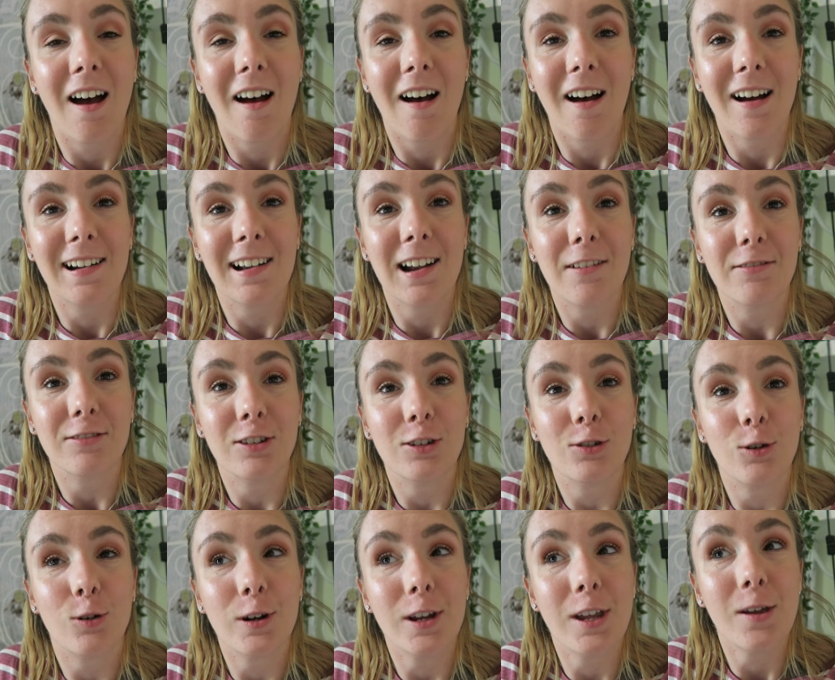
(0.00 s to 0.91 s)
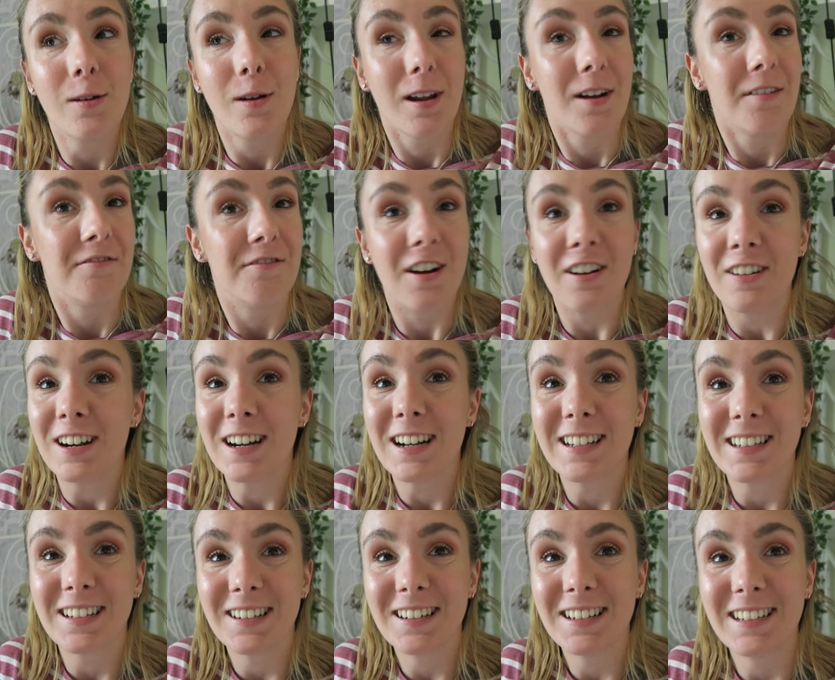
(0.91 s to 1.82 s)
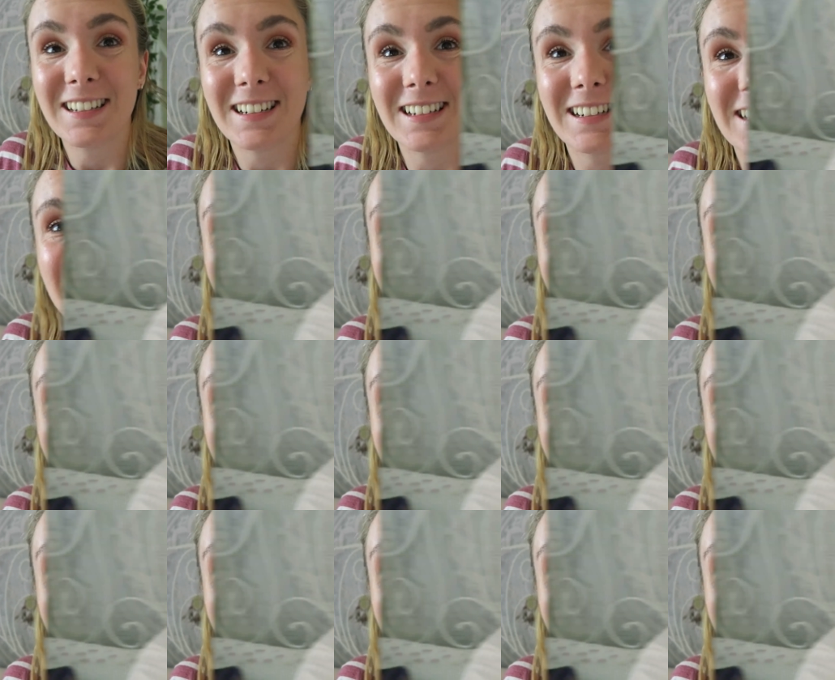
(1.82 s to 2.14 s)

I'd love to draw you and I'm very excited.